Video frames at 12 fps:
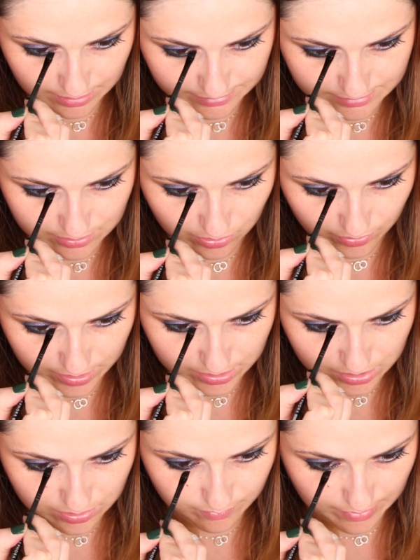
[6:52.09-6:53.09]
It's going
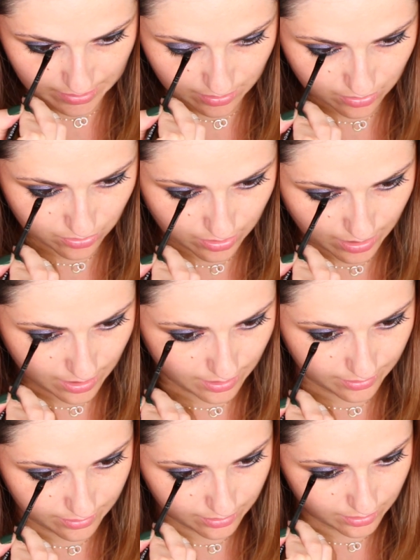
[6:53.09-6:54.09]
to make our
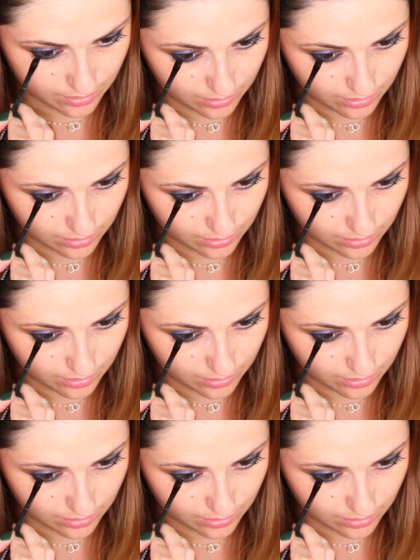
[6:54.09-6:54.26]
eye